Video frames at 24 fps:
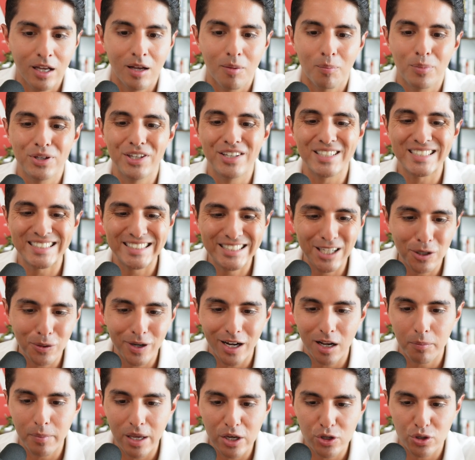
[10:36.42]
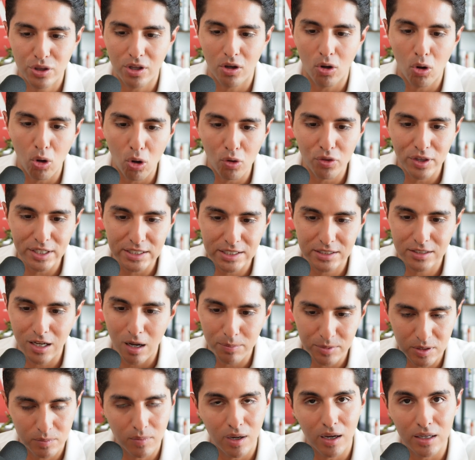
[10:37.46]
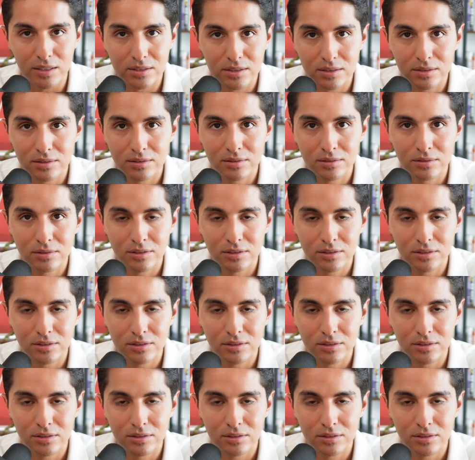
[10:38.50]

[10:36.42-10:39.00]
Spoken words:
But you still got to make sure that all this is optimized.